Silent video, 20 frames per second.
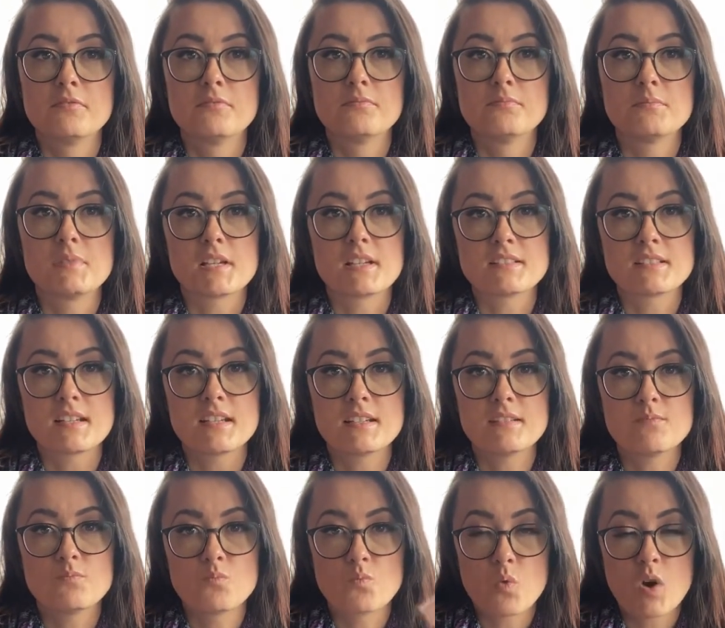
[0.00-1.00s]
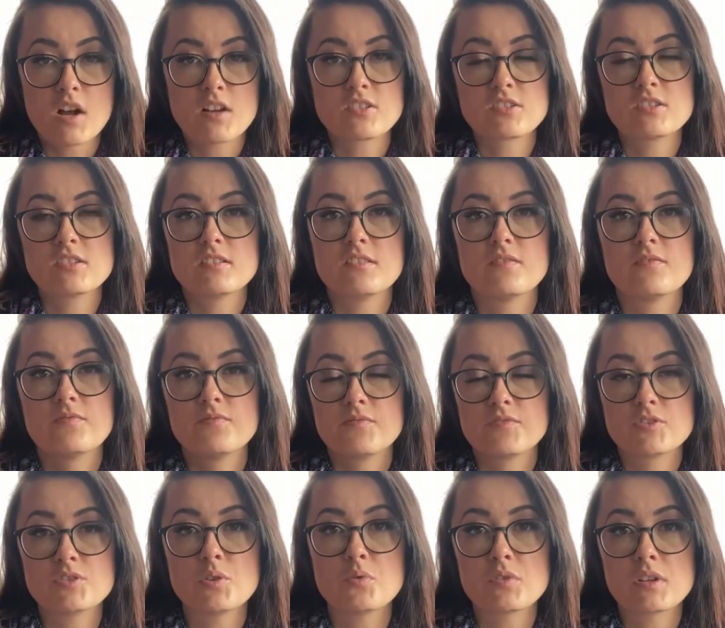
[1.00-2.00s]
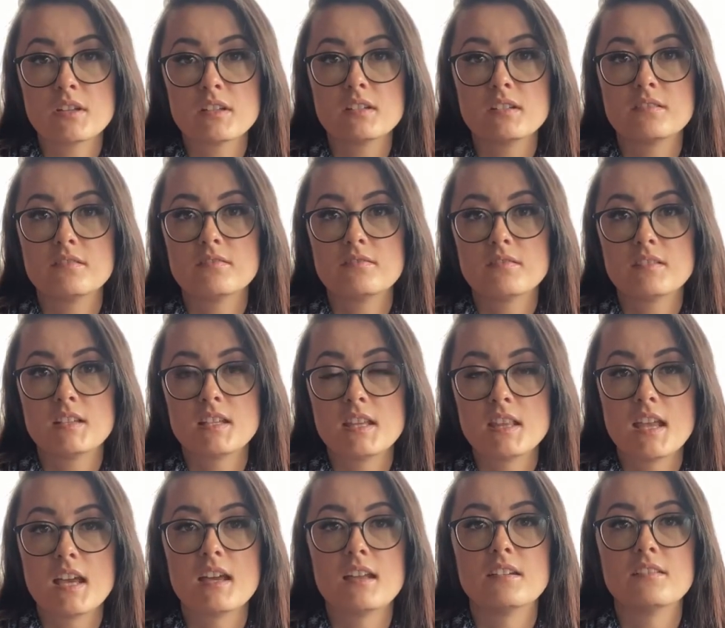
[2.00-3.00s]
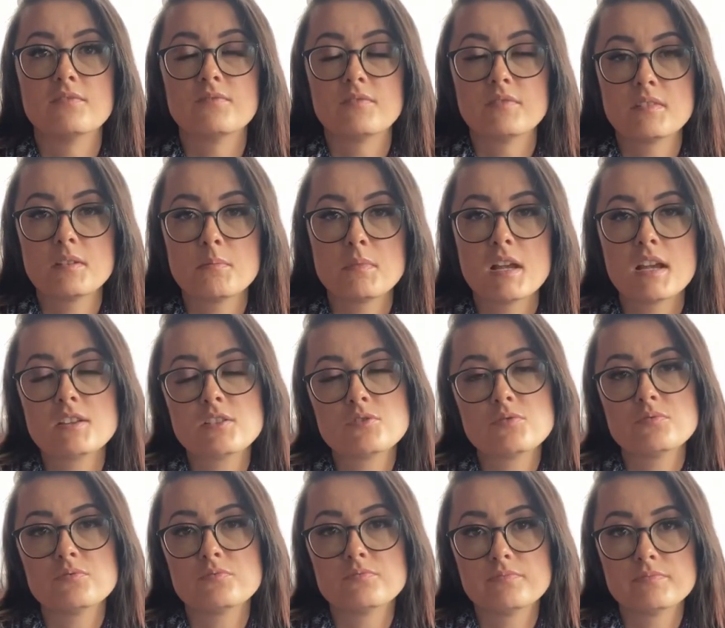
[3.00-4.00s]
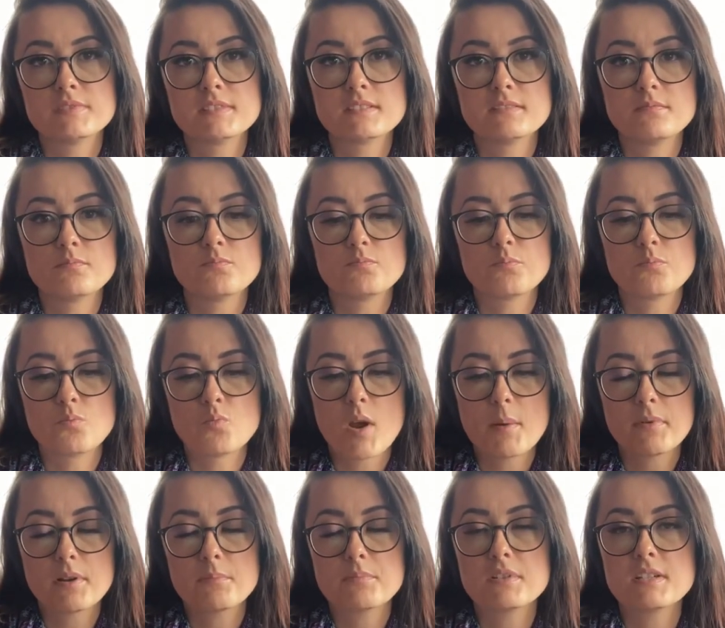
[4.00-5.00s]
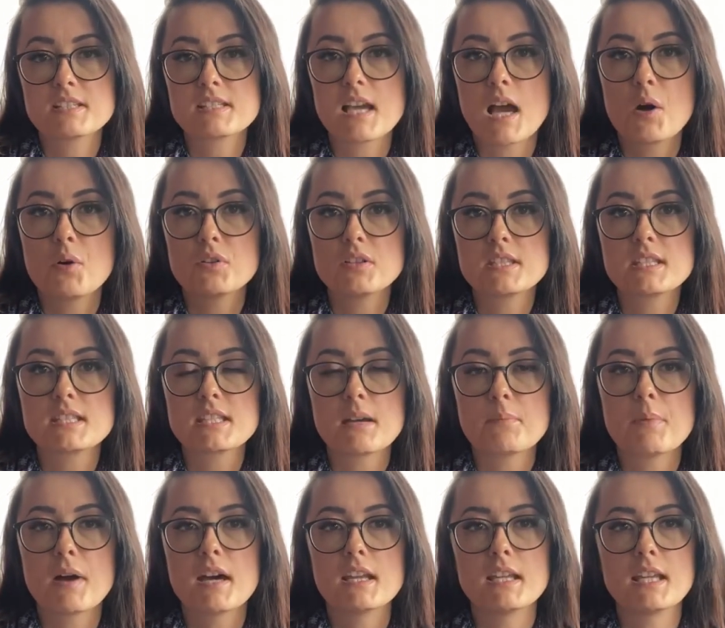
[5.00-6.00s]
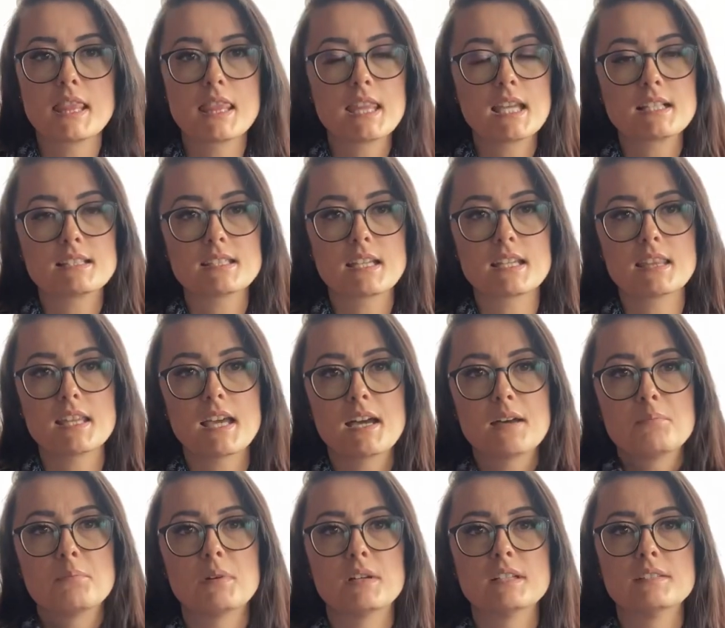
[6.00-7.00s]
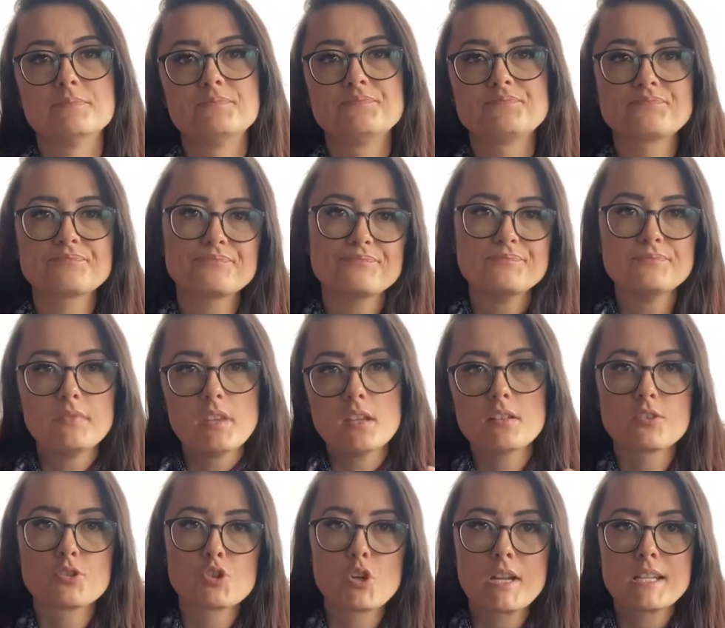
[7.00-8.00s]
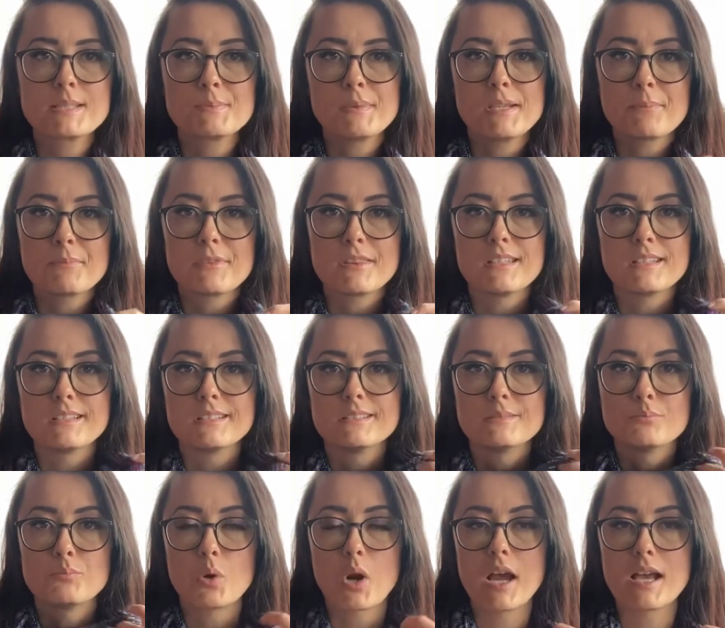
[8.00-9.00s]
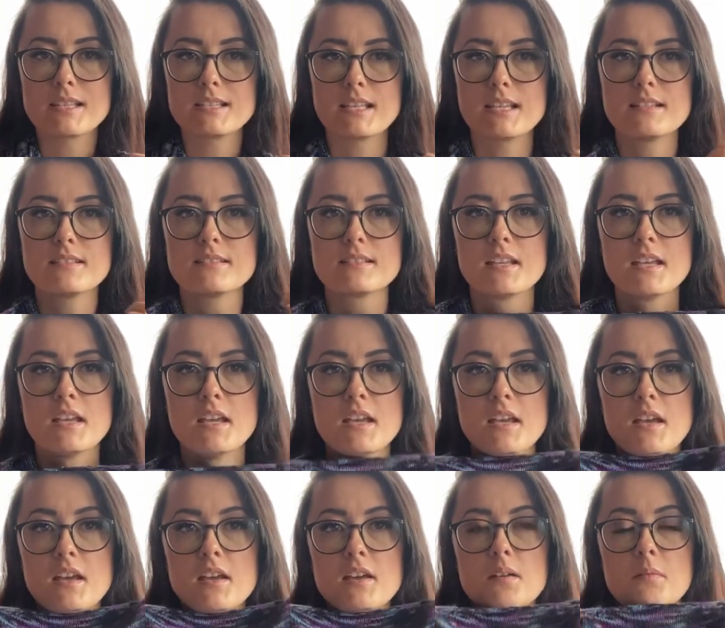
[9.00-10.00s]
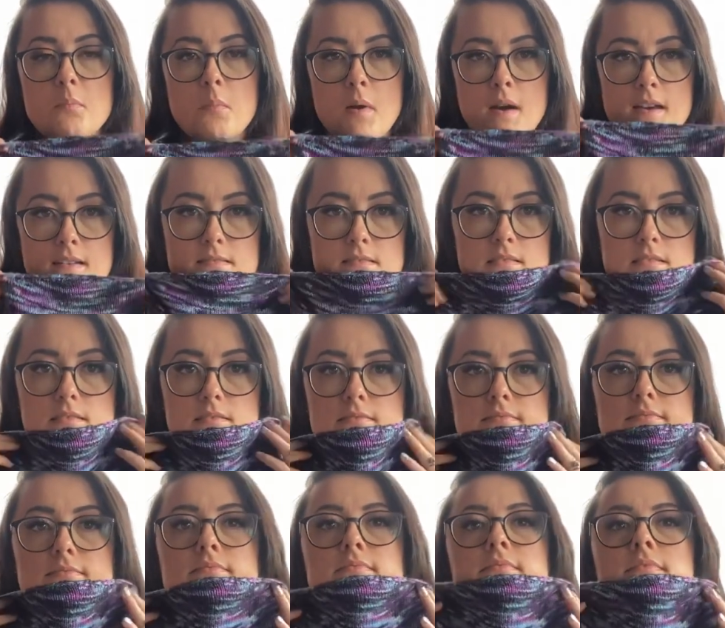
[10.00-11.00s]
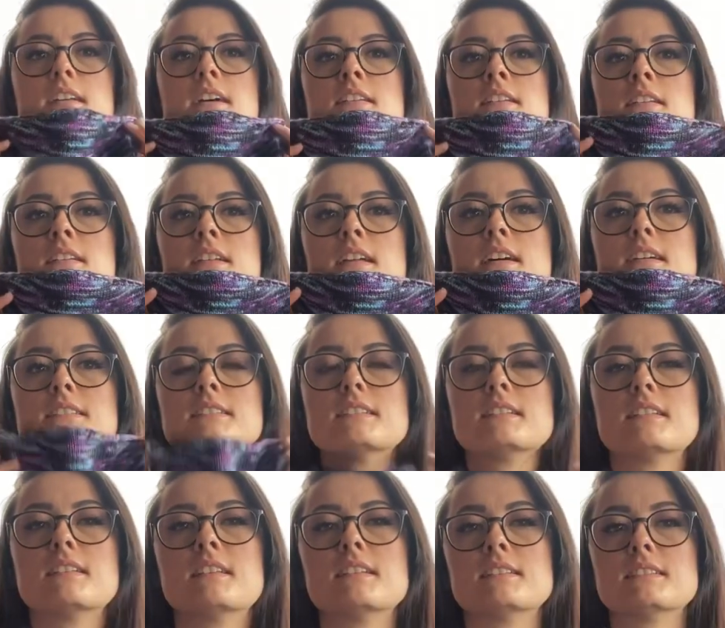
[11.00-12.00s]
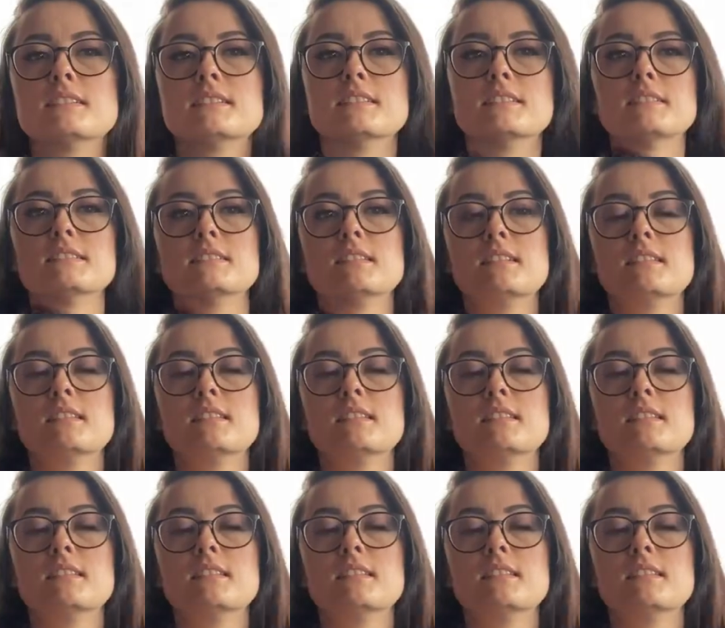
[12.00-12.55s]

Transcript: because I soak it, and then, I mean, I do wrap it up in a towel and step on it and things like that, but to try to speed up the process. But nonetheless, this is